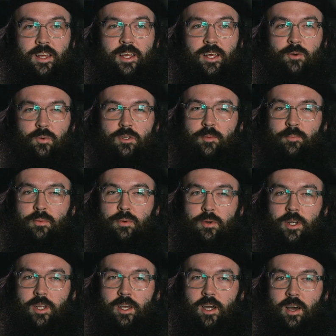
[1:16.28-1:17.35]
It was
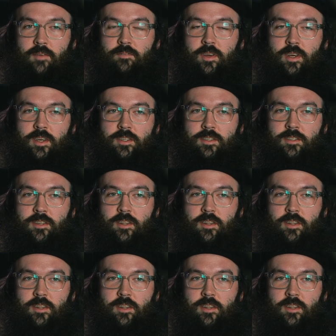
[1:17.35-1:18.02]
pretty obvious